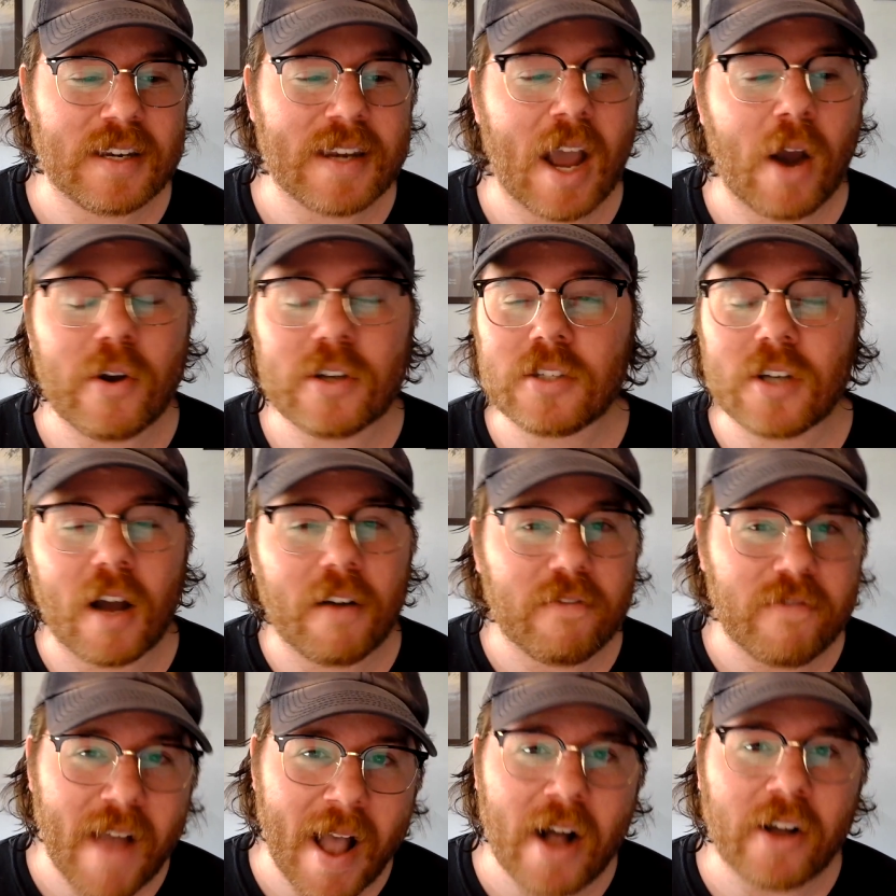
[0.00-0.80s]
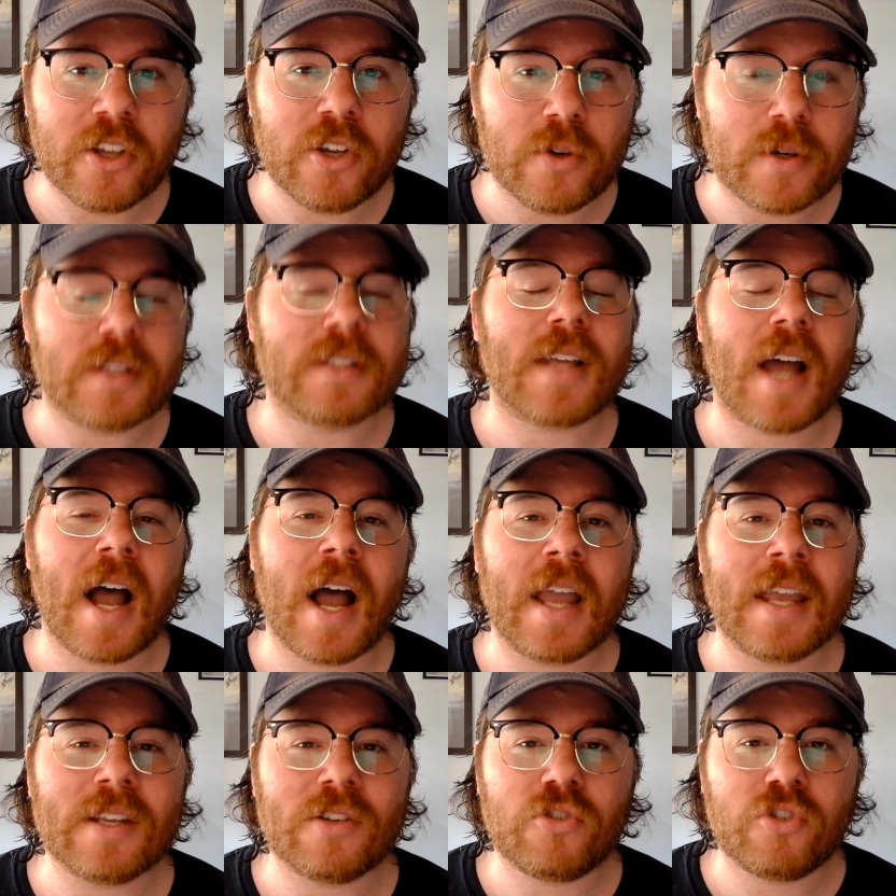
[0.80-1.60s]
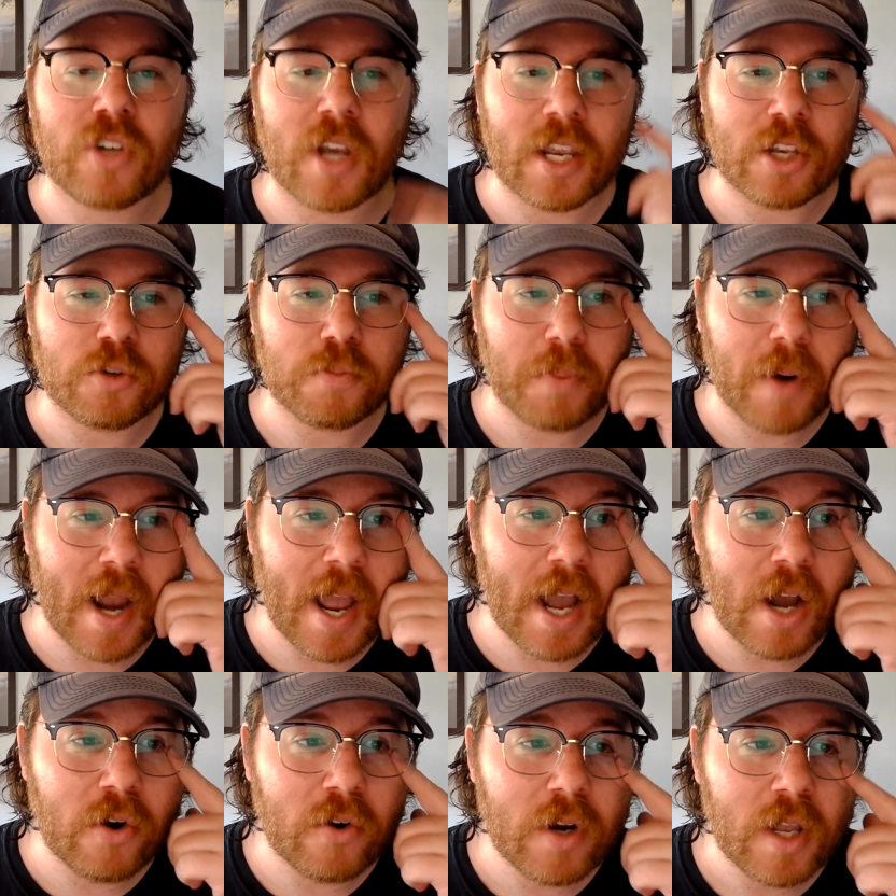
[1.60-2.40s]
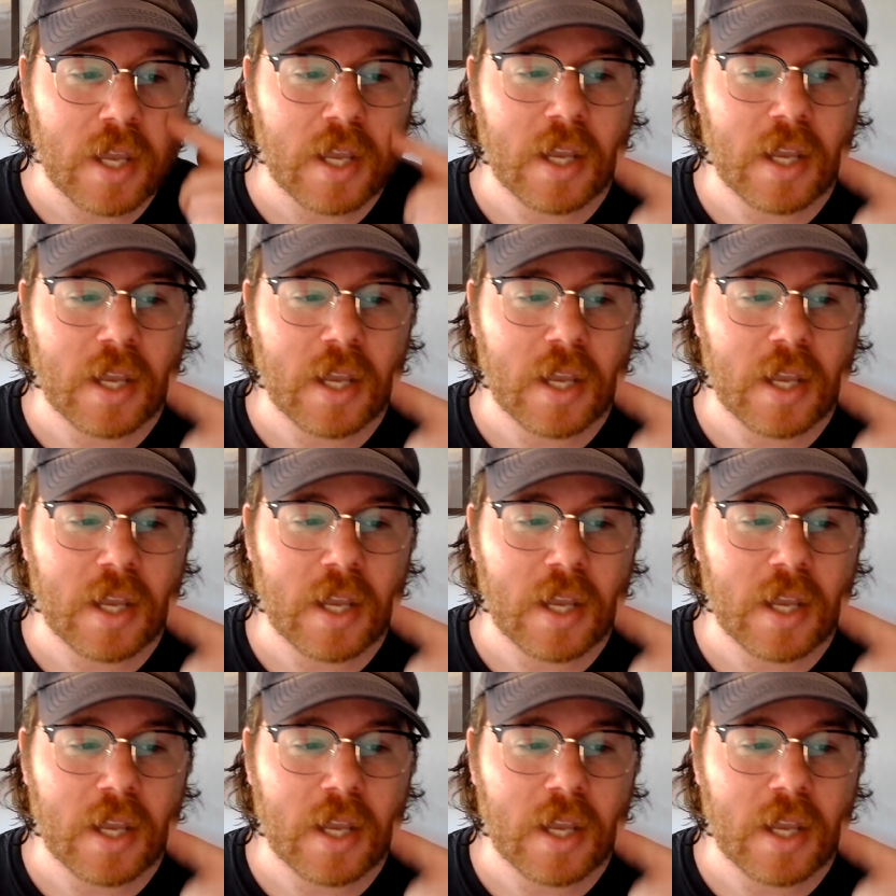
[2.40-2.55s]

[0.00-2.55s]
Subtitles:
Now, he's not valued as high as Chase Brown.